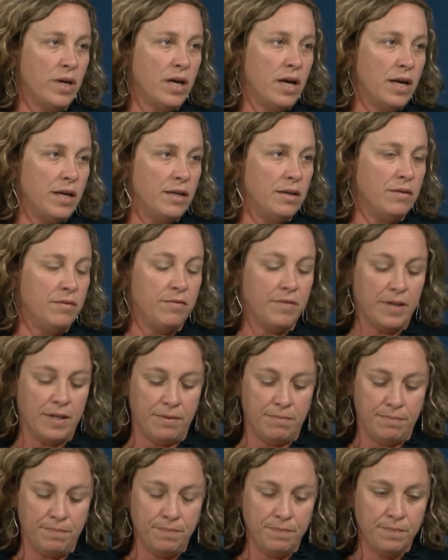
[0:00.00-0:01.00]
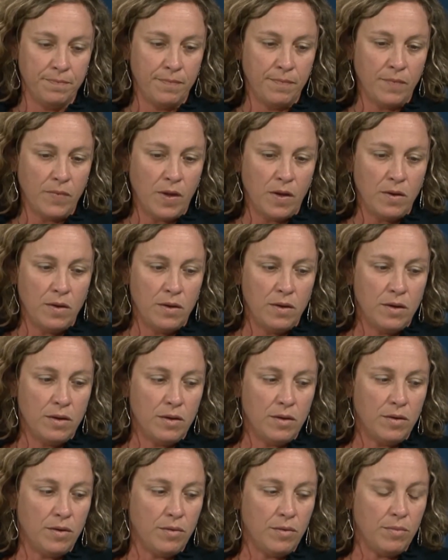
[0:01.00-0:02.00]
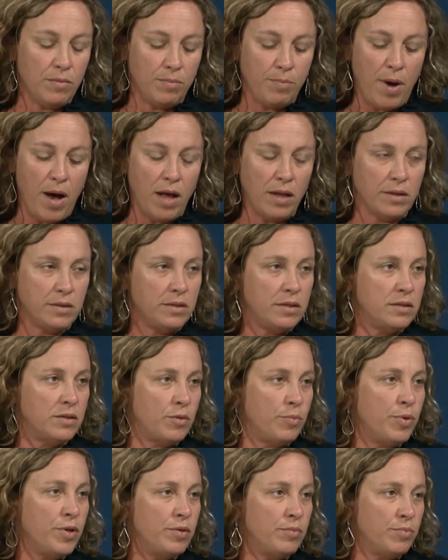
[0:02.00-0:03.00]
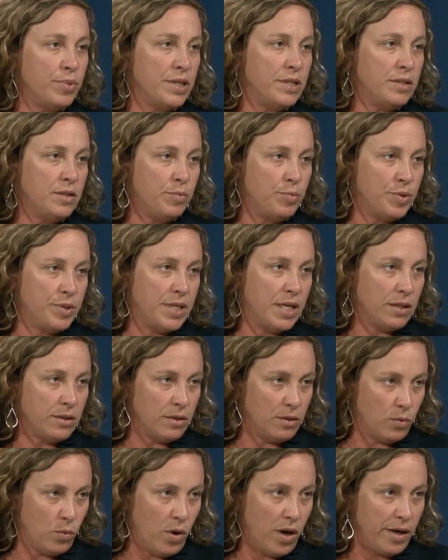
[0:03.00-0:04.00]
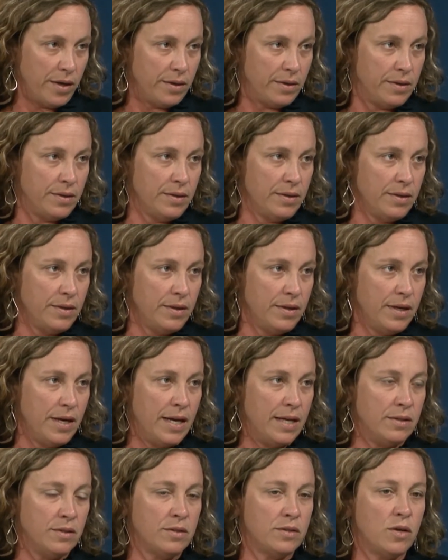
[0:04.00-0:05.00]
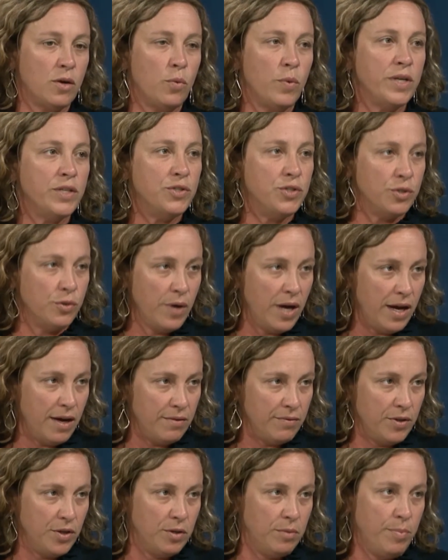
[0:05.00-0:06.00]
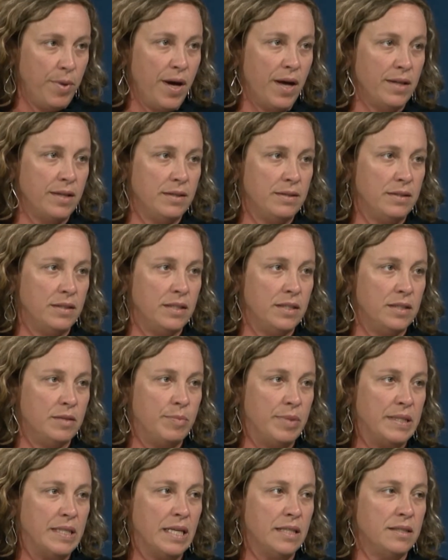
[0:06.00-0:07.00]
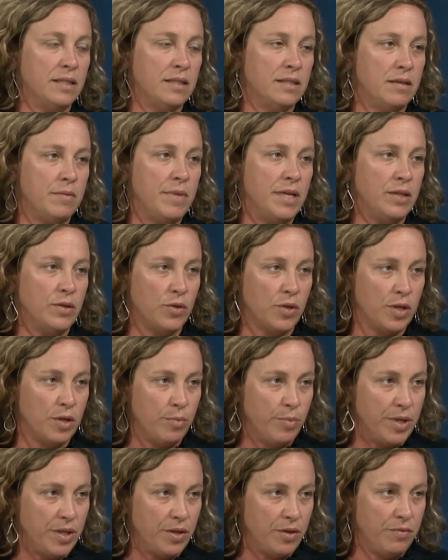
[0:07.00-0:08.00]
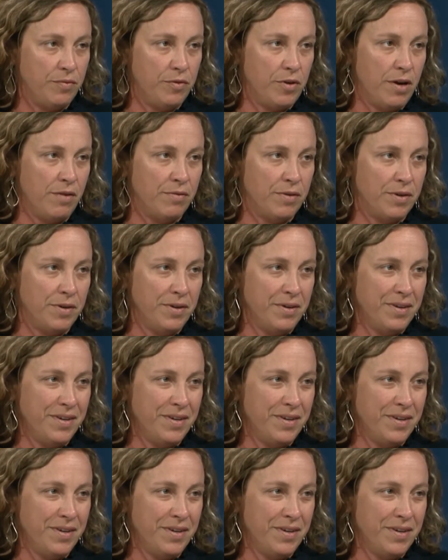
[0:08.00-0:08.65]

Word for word: kind of um, policies are put in place to protect their water. Right. And so we do have good policies, but that doesn't mean they're going to be there forever,